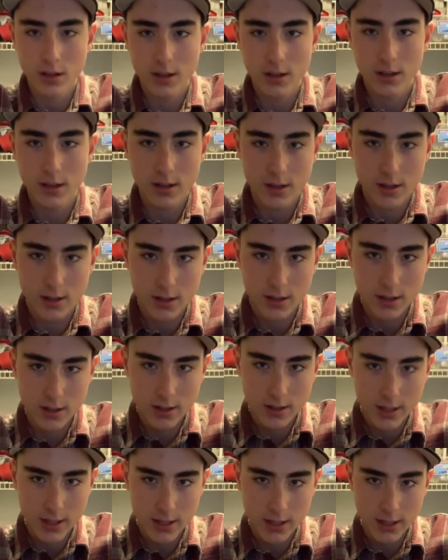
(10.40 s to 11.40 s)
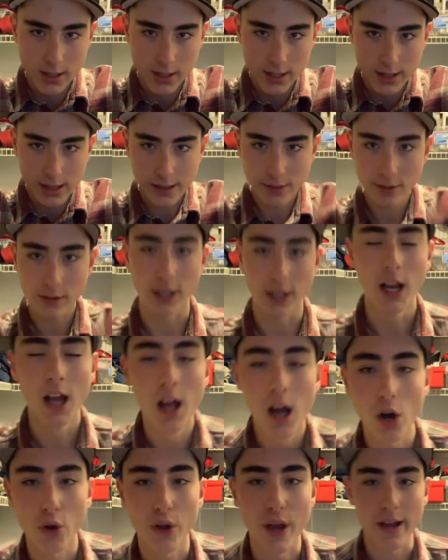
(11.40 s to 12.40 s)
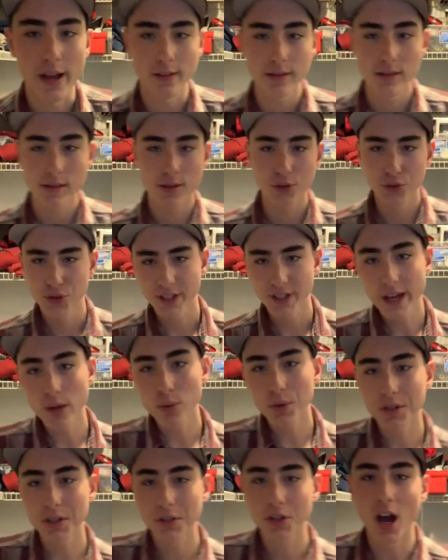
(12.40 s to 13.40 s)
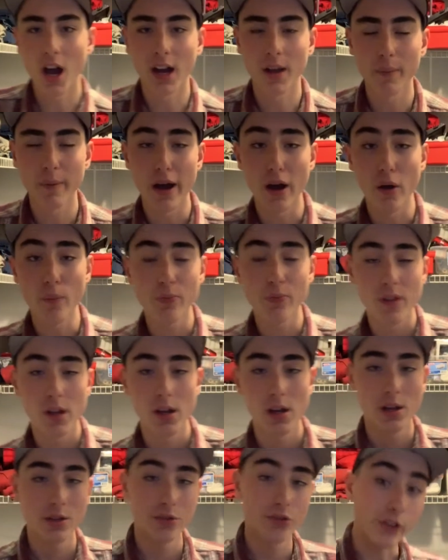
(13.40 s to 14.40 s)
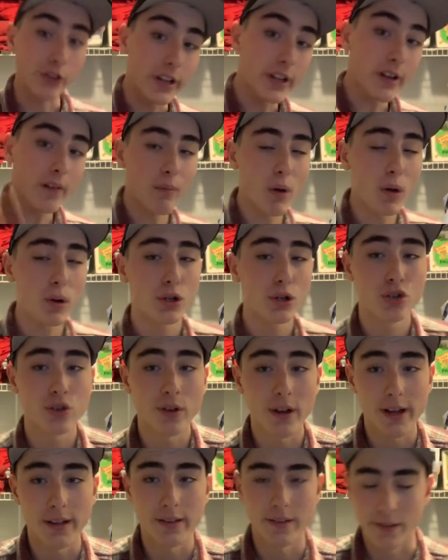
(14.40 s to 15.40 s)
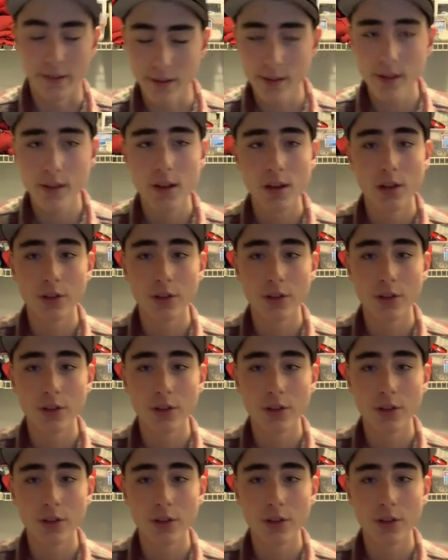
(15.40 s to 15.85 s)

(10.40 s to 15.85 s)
Uh, yeah, that's correct. Okay, so today we're going to talk about three of Motor Trends.